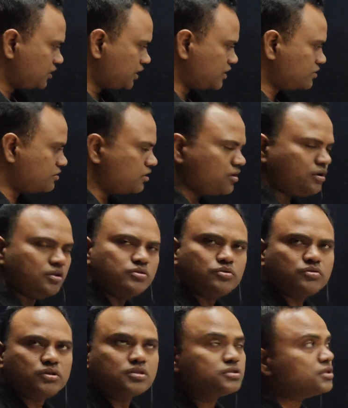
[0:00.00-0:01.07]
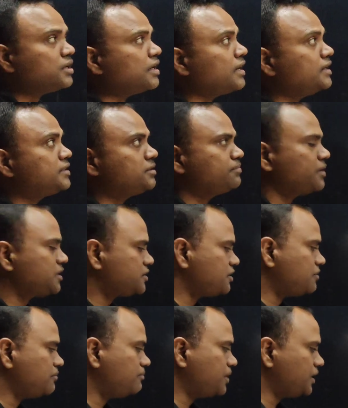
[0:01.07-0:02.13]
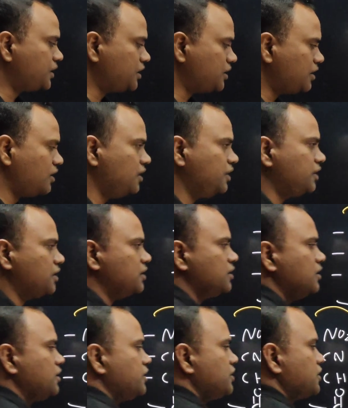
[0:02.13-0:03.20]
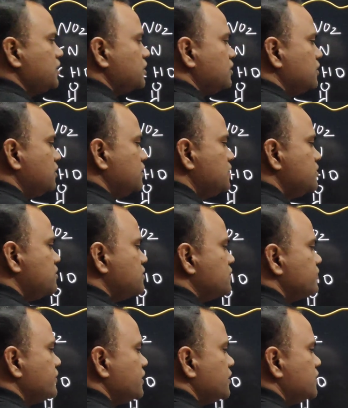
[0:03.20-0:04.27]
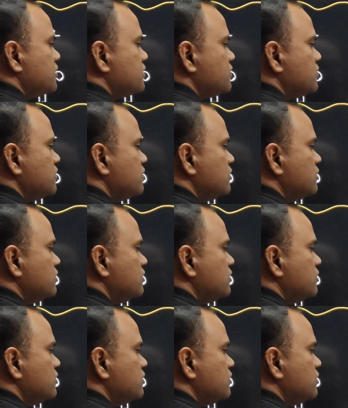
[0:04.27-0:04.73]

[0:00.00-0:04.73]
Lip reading: ester also considered as a plus M, but link is different.